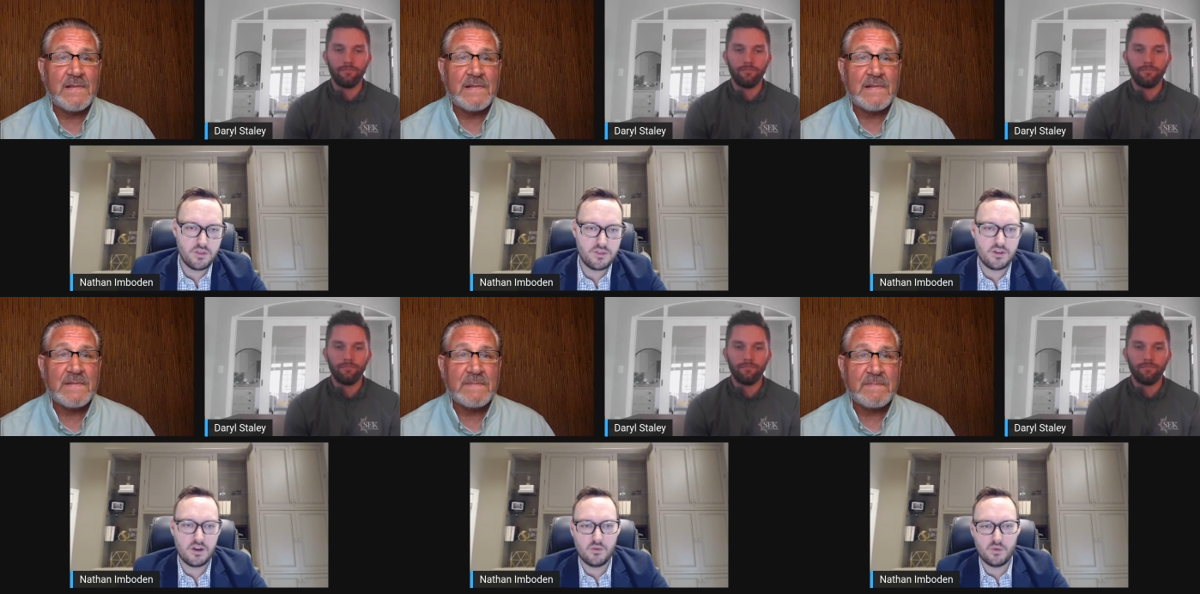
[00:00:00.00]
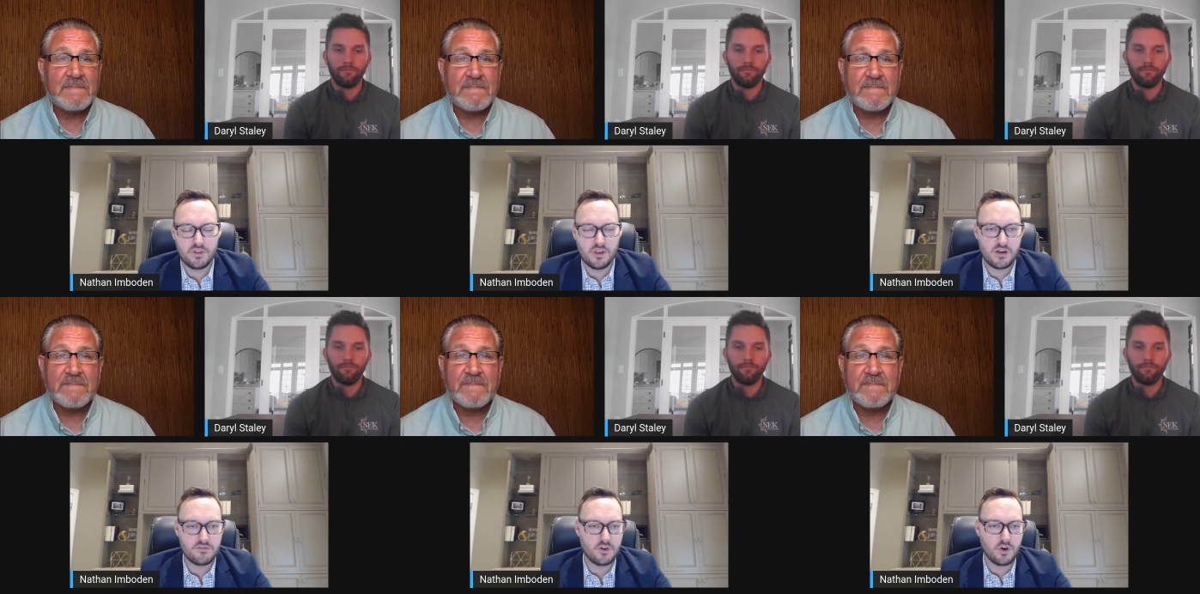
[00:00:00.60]
Speaker 1: with uh, with a
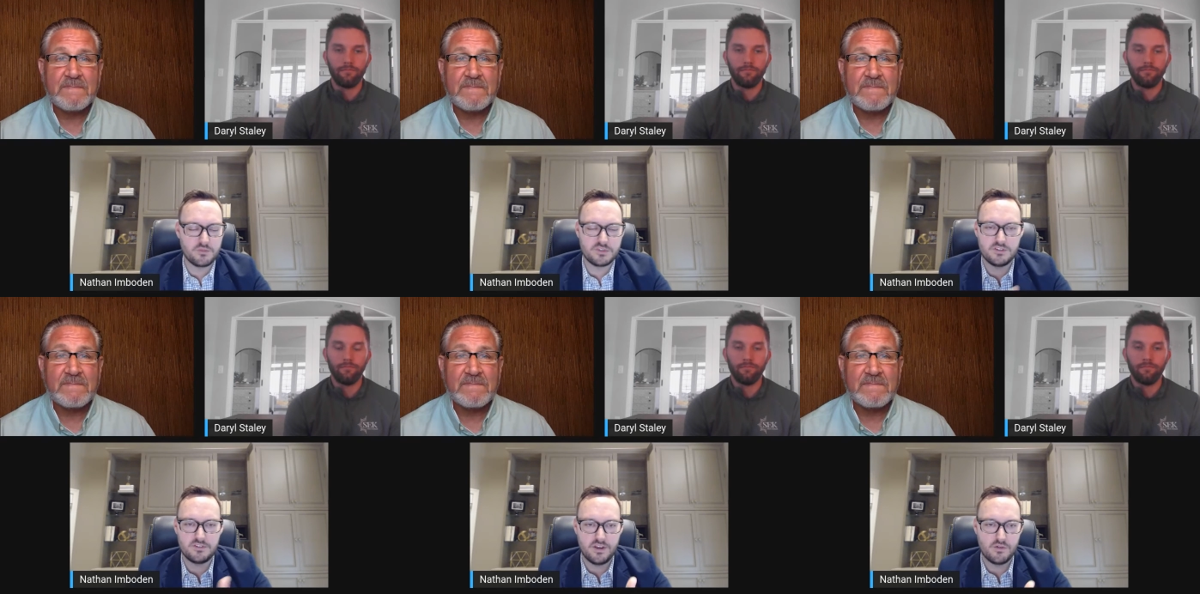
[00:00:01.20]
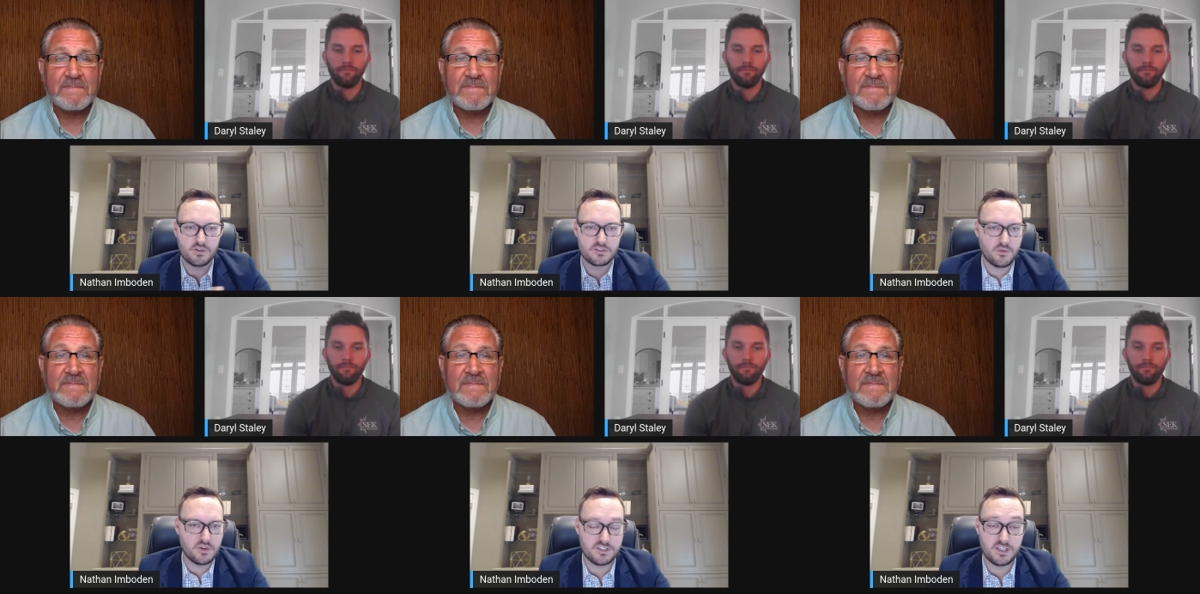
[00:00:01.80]
lot of firms. And Dale, first I want